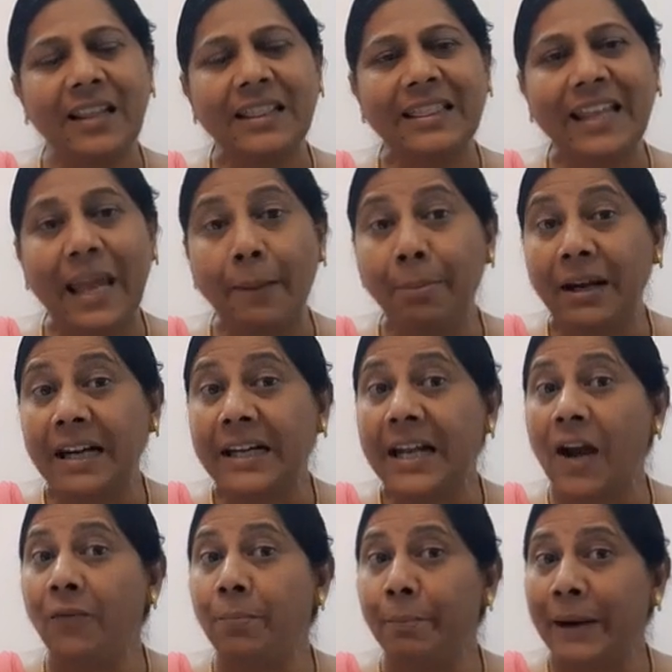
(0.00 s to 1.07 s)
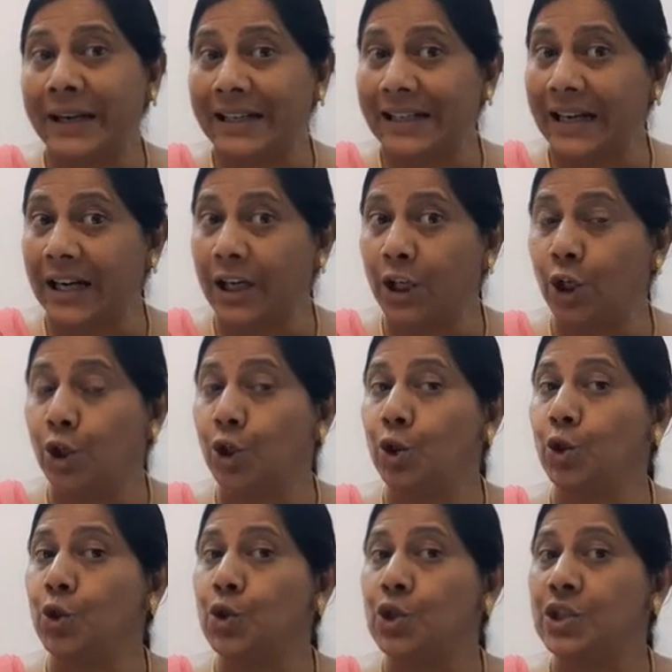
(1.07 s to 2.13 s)
The ability of metal
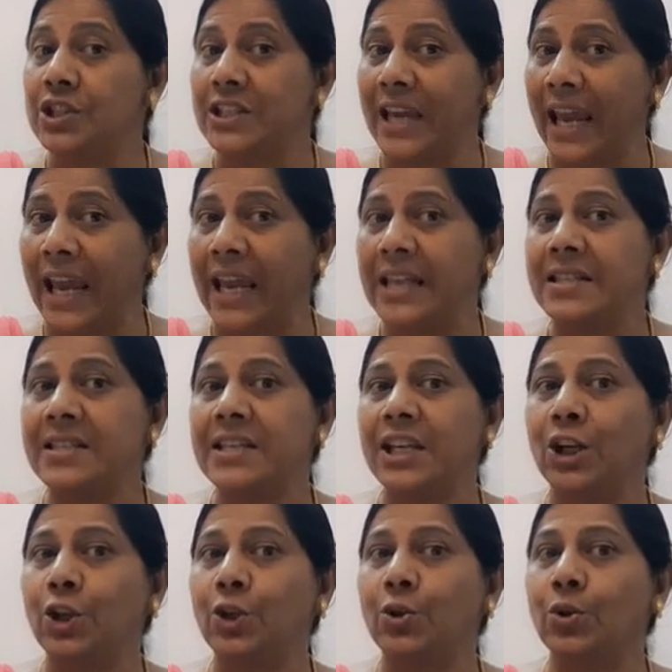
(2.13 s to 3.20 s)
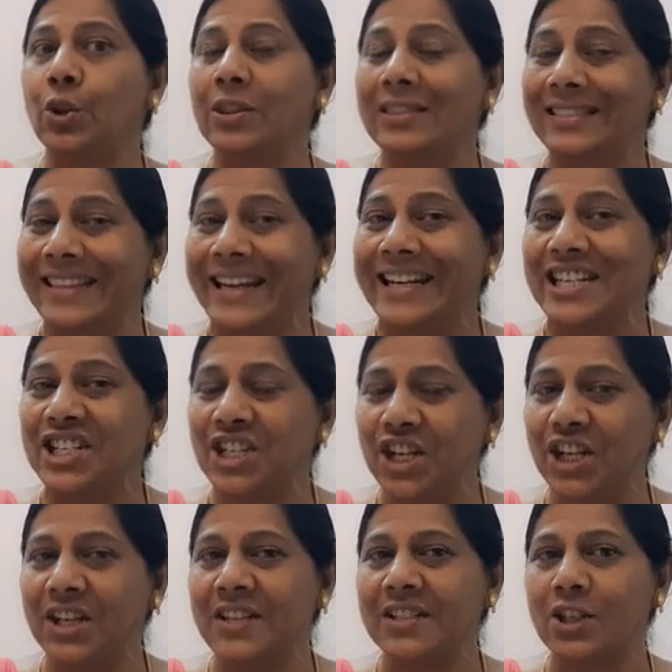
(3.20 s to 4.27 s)
to change into thin
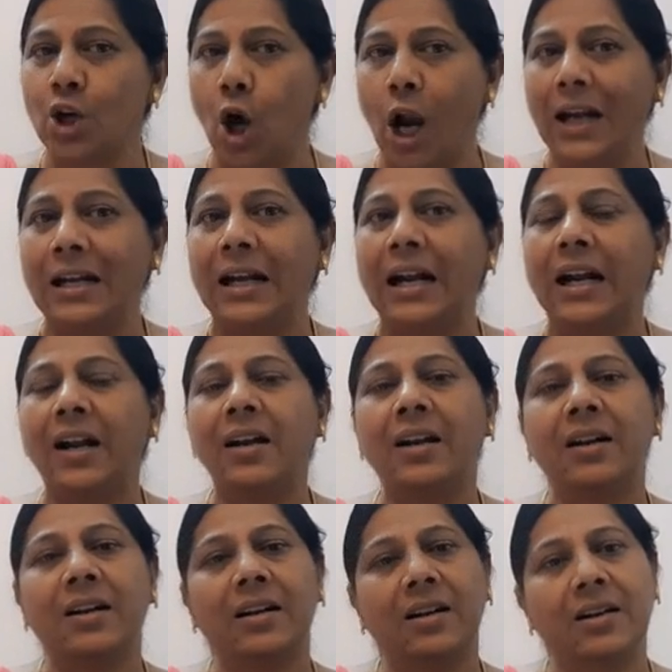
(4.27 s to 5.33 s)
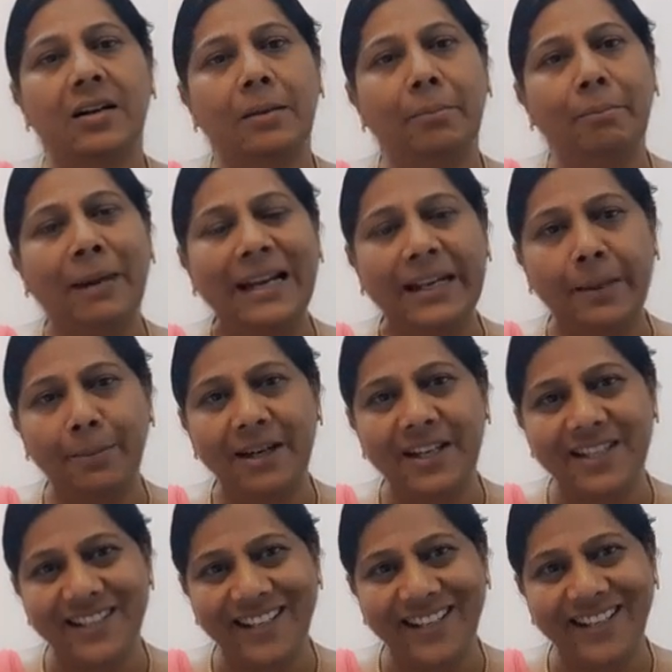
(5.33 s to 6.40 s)
sheet is called
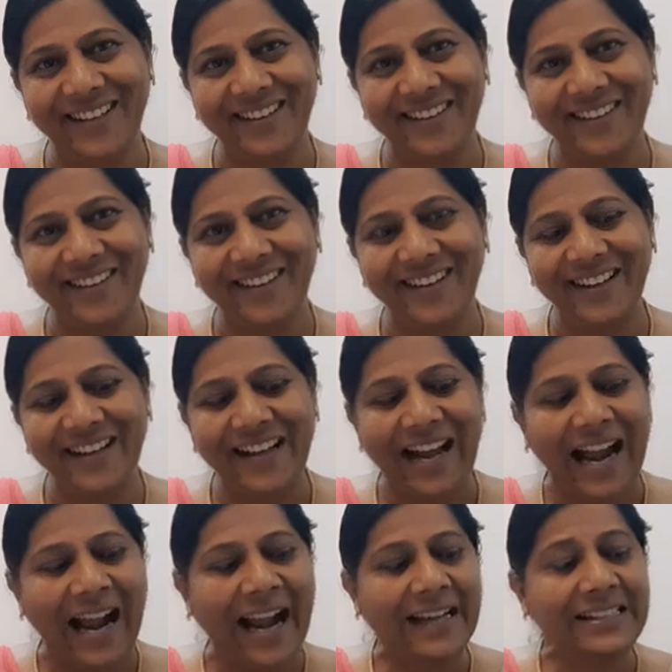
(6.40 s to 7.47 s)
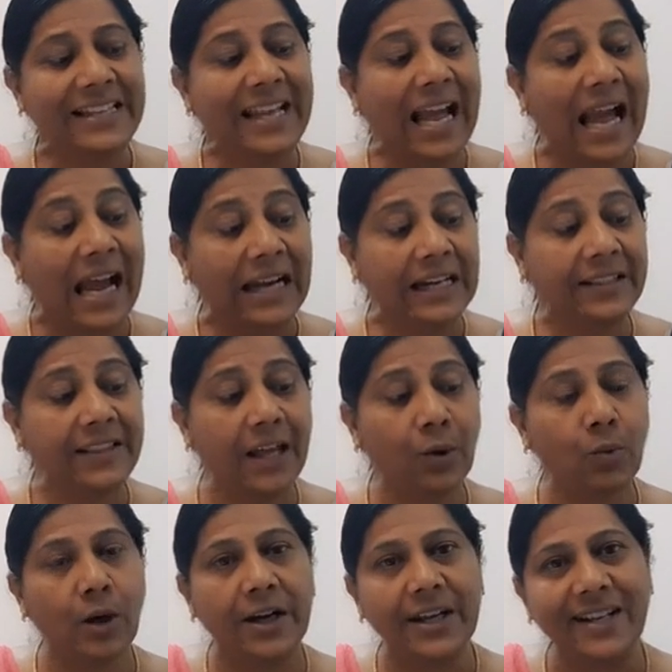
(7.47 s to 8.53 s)
malleability. And the another
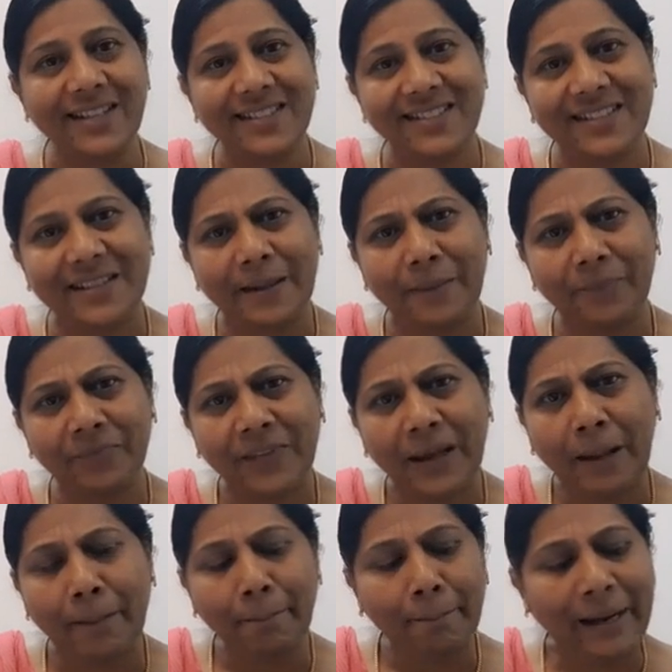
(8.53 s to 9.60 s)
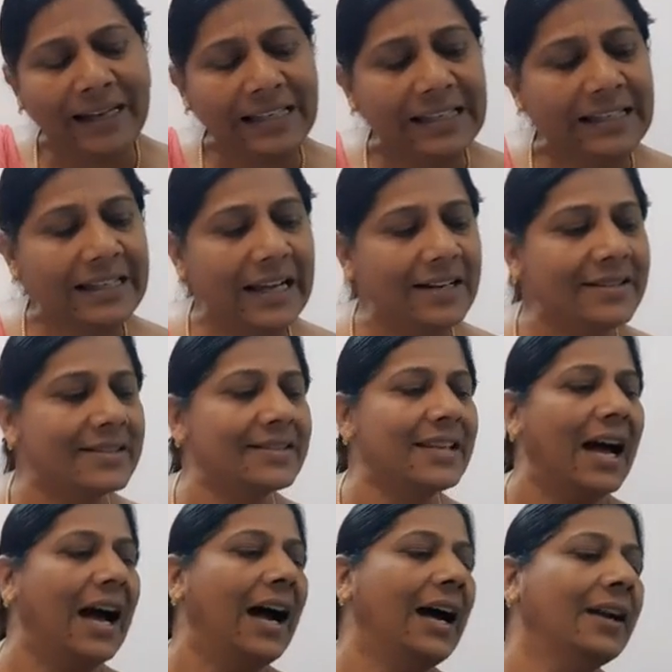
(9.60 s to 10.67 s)
one is metals
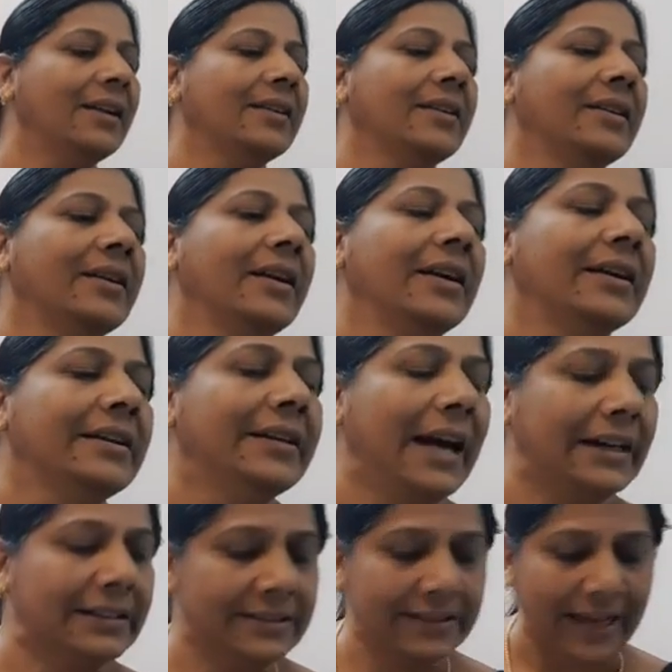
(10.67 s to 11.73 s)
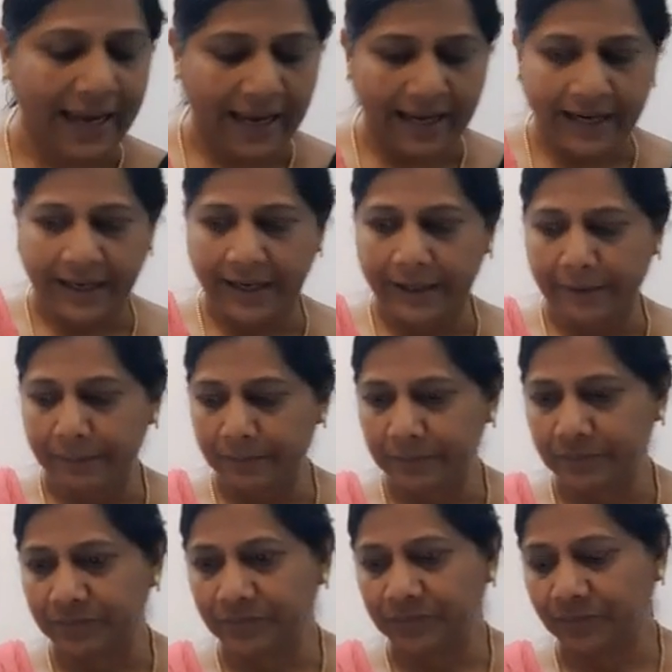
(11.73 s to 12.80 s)
are ductile.
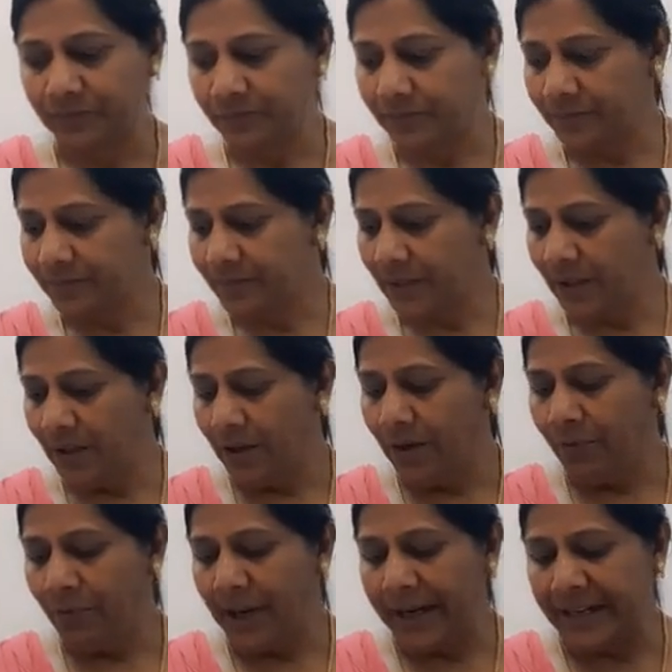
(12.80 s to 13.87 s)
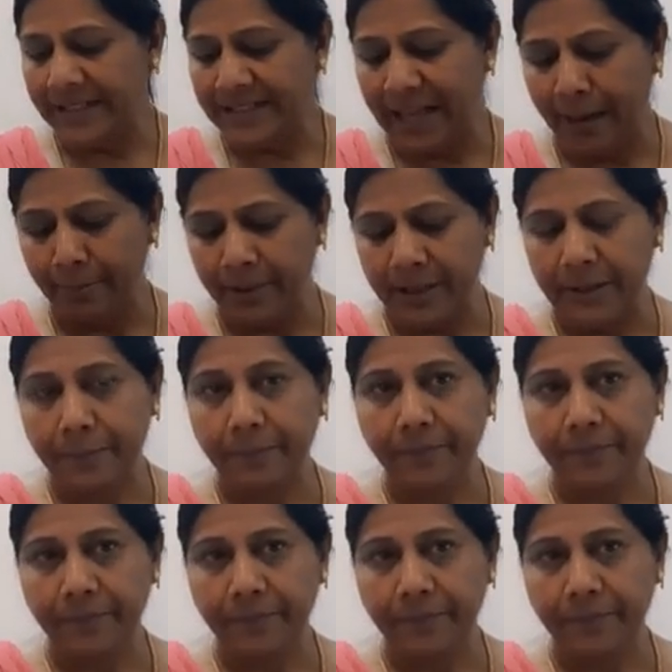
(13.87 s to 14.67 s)
For example,